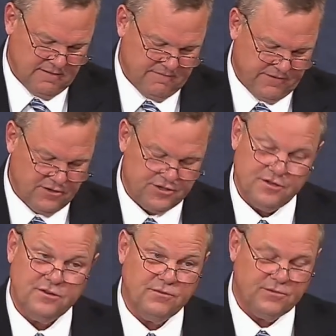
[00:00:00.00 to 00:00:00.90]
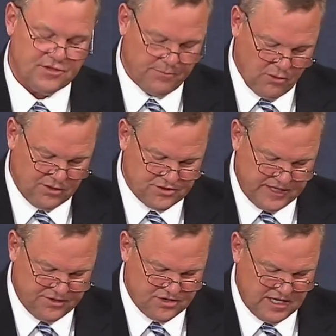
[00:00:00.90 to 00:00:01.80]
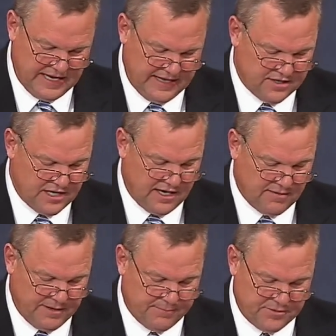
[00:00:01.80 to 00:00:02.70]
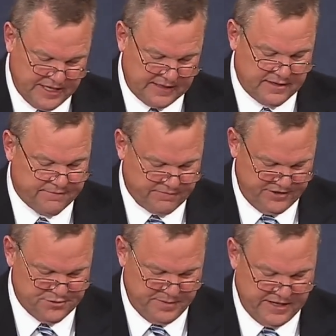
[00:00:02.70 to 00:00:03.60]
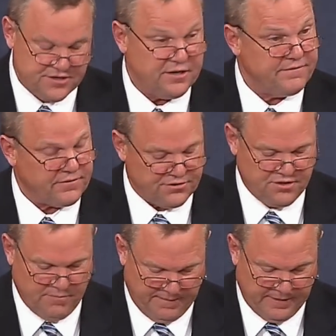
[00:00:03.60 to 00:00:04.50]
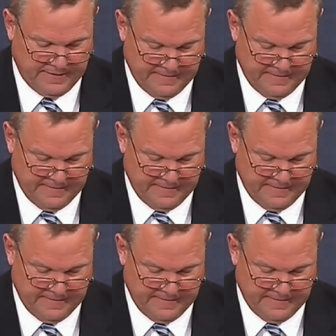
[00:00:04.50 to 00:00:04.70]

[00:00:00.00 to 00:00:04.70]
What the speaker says: Folks who support Citizens United talk about protecting free speech and the First Amendment.